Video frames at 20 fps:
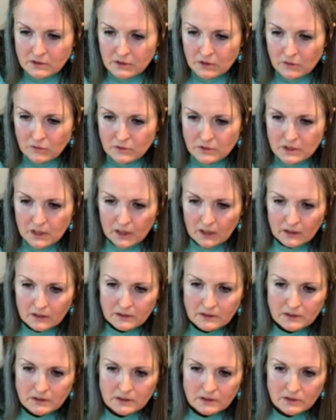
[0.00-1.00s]

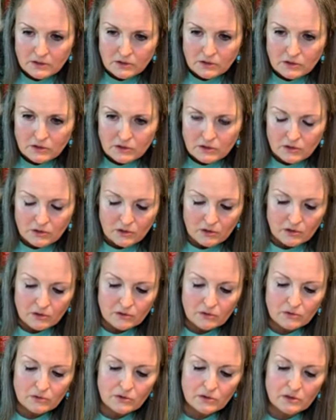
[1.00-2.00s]
text to
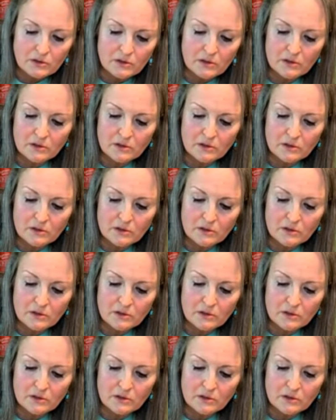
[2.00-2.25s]
use.